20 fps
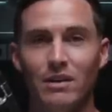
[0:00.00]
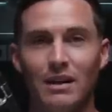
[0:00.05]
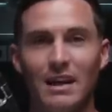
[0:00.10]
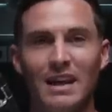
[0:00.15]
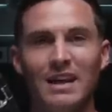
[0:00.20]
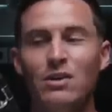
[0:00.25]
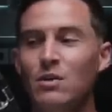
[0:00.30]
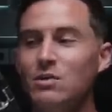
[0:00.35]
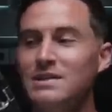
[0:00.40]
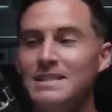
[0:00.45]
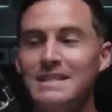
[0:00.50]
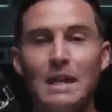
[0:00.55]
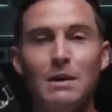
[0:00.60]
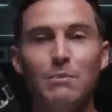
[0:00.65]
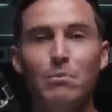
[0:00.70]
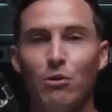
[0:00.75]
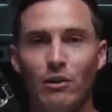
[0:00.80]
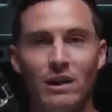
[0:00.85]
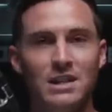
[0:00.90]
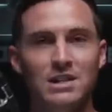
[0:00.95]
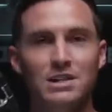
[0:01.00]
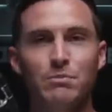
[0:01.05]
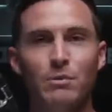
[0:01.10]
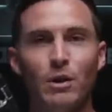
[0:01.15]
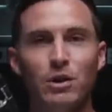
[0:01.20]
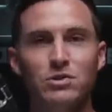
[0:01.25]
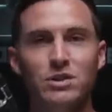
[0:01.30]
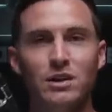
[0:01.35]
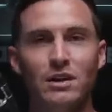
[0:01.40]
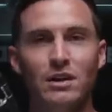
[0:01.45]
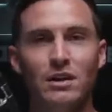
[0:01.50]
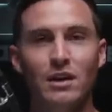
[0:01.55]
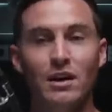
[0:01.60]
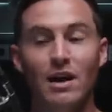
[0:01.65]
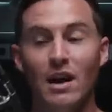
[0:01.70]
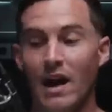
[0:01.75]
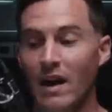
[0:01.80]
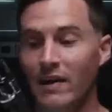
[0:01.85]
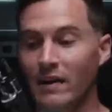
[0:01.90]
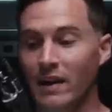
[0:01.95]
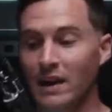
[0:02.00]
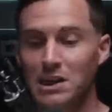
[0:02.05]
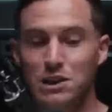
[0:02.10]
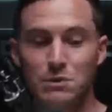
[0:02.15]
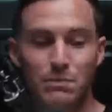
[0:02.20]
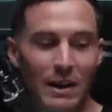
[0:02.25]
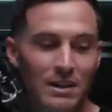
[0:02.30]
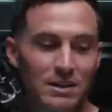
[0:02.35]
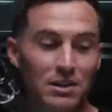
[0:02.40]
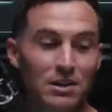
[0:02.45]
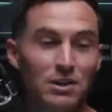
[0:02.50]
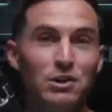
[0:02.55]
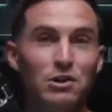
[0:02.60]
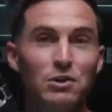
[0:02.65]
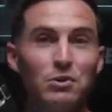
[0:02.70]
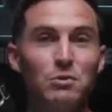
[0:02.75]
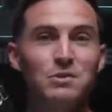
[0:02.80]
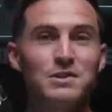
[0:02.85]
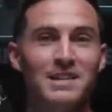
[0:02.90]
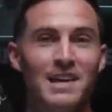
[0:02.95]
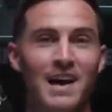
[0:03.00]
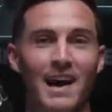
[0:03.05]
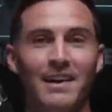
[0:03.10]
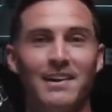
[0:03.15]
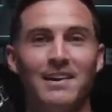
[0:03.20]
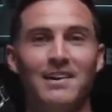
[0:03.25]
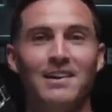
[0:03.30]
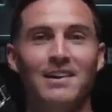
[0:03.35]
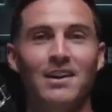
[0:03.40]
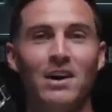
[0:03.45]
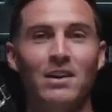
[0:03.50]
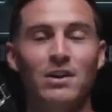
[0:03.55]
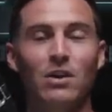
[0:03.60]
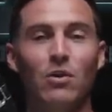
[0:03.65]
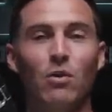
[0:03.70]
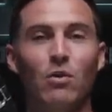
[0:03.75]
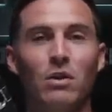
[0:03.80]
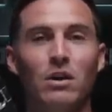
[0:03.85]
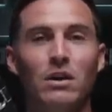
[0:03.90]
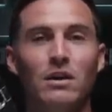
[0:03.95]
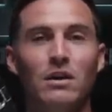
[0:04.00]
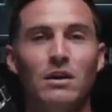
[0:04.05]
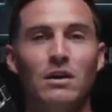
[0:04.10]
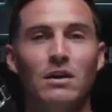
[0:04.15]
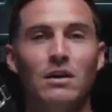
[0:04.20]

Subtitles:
in those deeper ranges of motion and then expect to use that on the court?